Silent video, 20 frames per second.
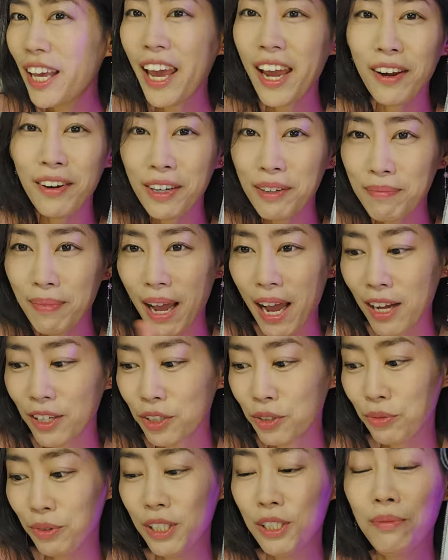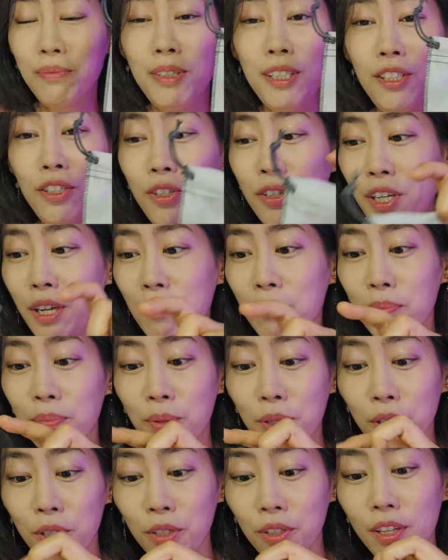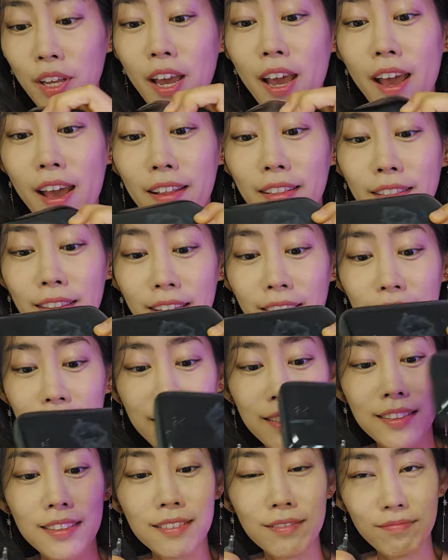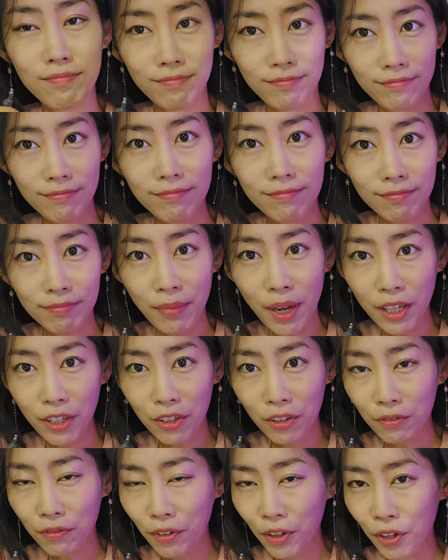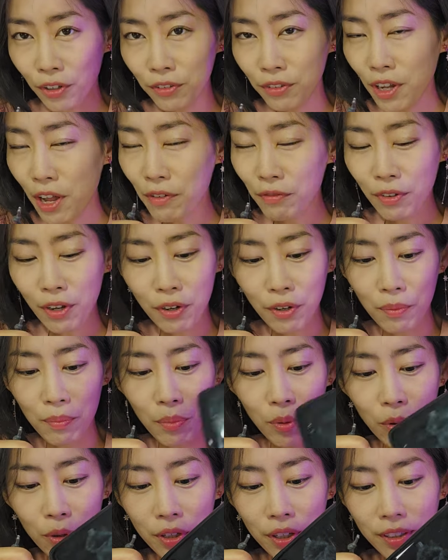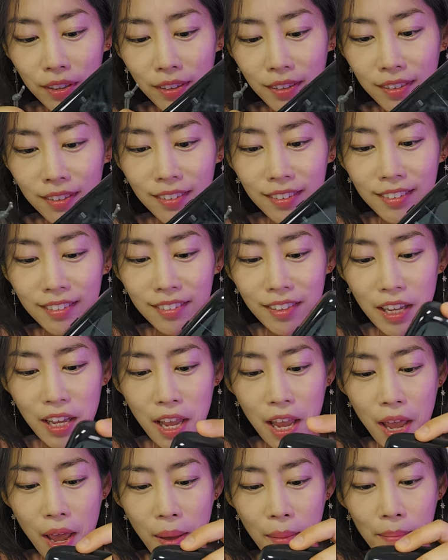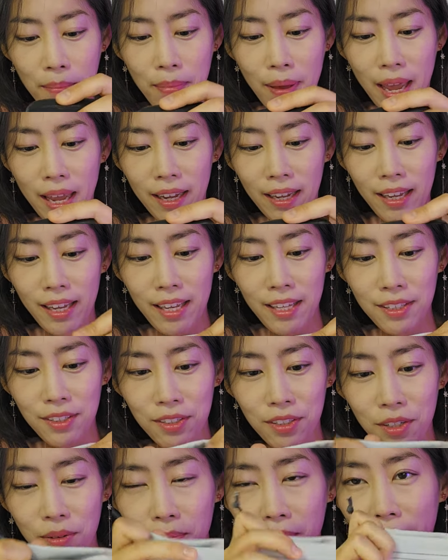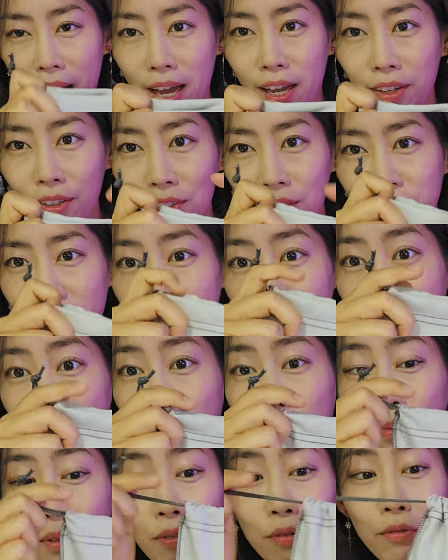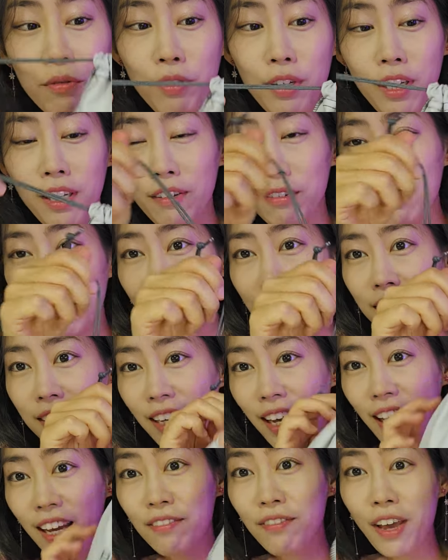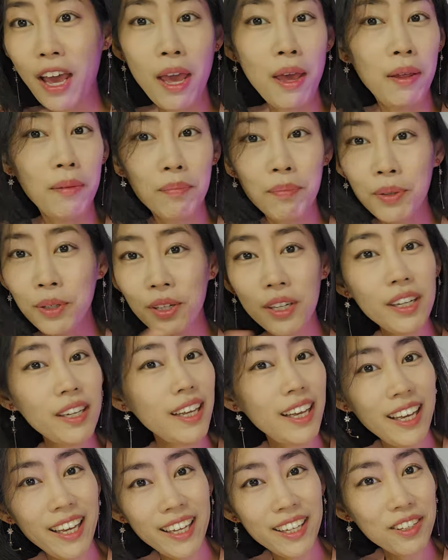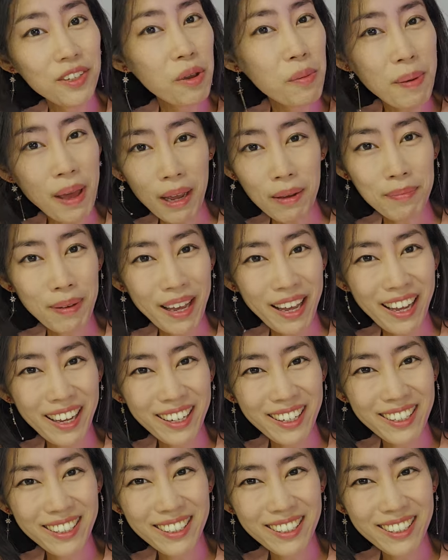carrying pouch, which means you can put this microphone, very important, back into the pouch and keep it really, really safe and put it in your backpack.